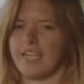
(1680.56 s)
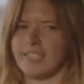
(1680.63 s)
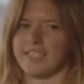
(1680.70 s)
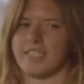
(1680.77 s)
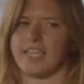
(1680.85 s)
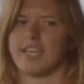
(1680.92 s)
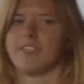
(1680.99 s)

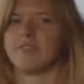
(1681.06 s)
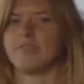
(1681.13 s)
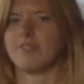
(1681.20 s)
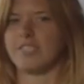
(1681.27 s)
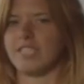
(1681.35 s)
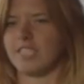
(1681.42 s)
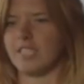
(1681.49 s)
And again,
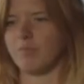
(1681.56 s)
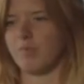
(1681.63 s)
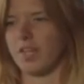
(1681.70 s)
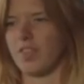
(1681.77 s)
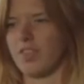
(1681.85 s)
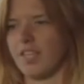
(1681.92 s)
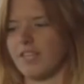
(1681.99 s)
deep
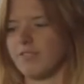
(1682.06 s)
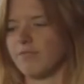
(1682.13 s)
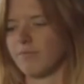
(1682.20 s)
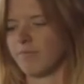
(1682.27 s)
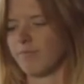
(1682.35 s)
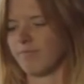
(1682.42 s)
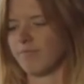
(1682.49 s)
breath in,
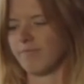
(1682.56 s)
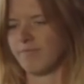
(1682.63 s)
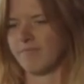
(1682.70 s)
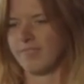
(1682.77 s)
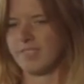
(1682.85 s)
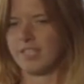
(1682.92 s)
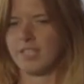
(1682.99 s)

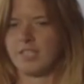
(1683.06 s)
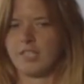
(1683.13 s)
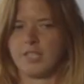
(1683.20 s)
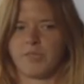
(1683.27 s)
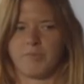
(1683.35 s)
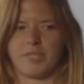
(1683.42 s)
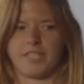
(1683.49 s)

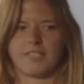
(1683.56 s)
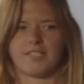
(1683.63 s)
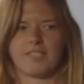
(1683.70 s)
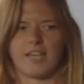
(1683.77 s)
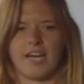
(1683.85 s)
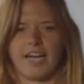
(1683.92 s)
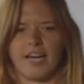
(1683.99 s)
big
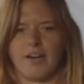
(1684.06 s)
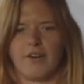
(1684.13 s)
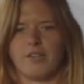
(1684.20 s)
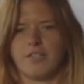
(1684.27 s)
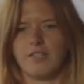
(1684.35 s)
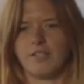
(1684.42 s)
sigh out.